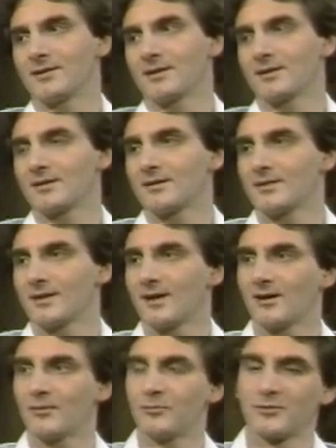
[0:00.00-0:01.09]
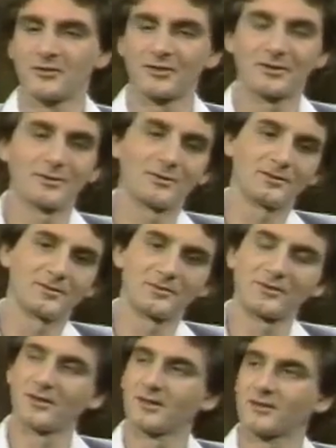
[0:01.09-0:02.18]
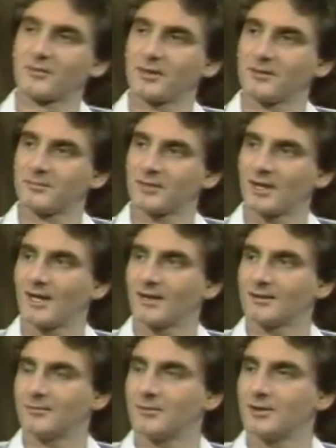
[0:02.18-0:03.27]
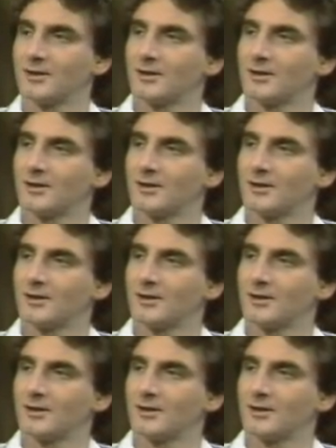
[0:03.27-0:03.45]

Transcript: The album was gold. It was on its way to platinum.